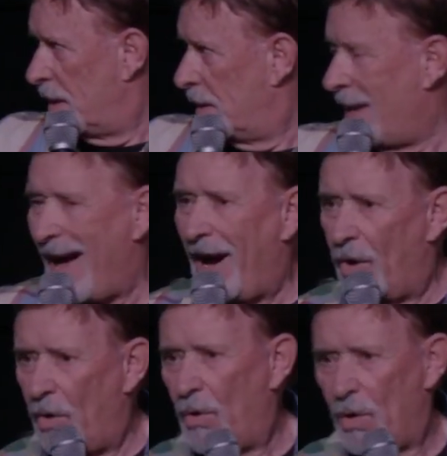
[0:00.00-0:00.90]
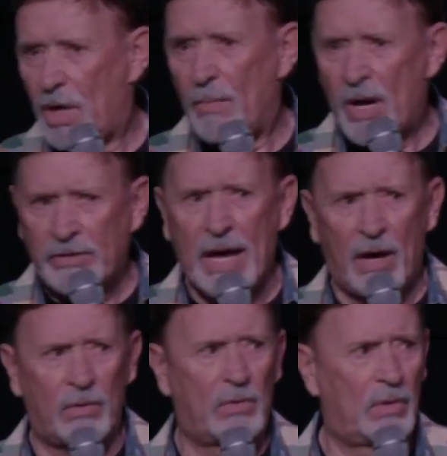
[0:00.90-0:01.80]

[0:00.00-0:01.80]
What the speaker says: Now, come on down.